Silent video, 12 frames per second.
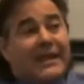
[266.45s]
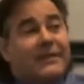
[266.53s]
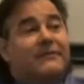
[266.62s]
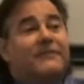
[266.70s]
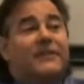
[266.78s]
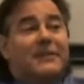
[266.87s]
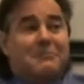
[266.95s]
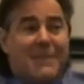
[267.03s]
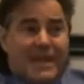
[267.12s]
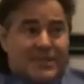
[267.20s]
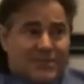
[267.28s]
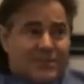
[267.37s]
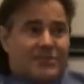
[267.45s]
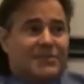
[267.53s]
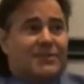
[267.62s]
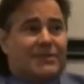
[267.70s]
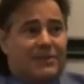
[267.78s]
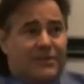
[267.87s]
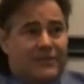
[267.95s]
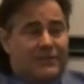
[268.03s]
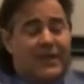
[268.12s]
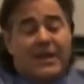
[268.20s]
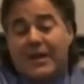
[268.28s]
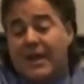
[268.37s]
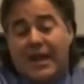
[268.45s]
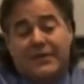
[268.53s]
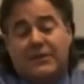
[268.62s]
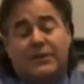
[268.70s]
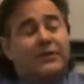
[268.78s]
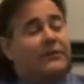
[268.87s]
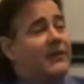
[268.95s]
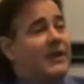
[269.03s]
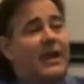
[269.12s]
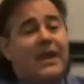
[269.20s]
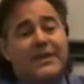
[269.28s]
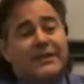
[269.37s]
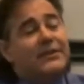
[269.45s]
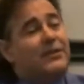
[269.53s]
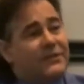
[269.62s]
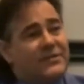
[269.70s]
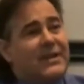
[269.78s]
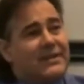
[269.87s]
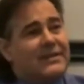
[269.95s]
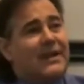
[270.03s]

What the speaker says: and inflammation to the nerve, and then the nerve checks